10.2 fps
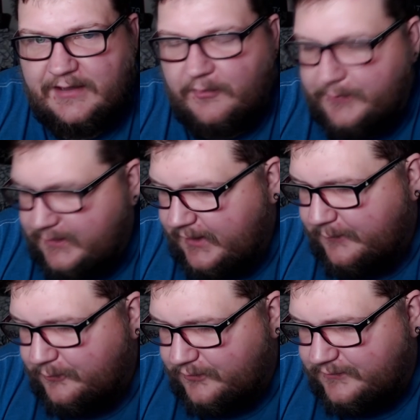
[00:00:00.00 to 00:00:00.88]
I'll be
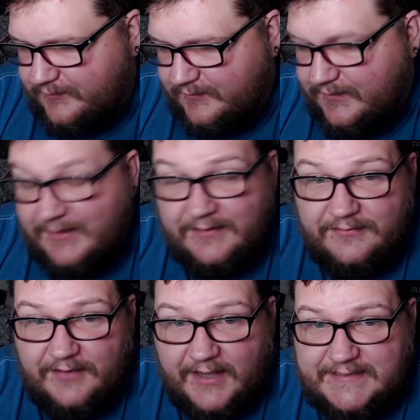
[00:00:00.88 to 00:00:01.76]
able to
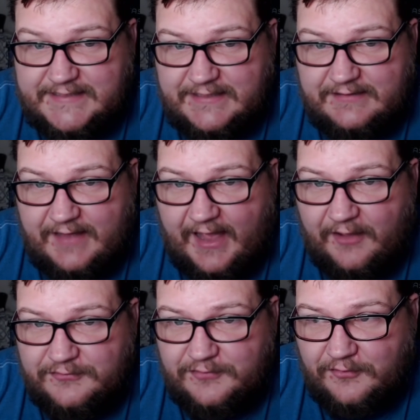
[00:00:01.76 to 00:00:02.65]
not sit at the
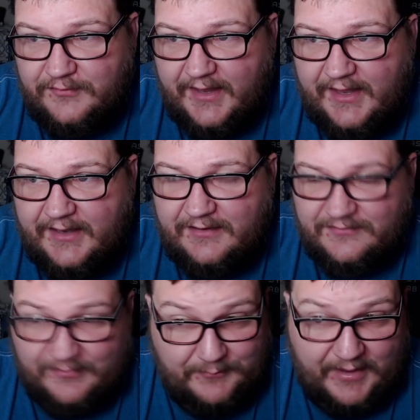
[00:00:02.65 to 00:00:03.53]
house all day
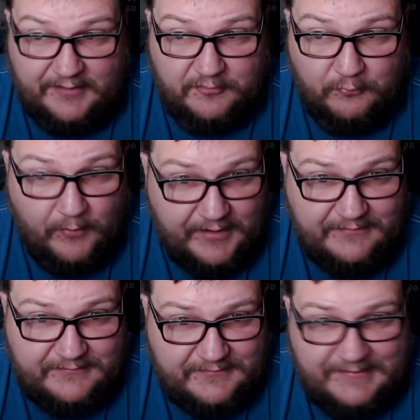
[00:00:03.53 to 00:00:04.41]
because I'm gaining
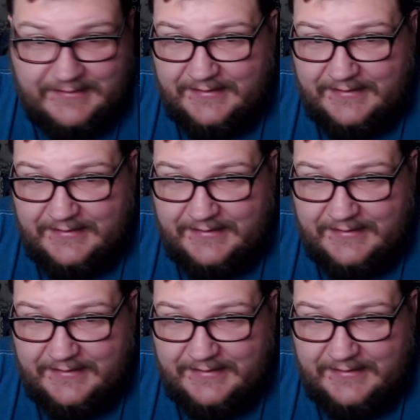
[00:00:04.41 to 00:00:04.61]
weight.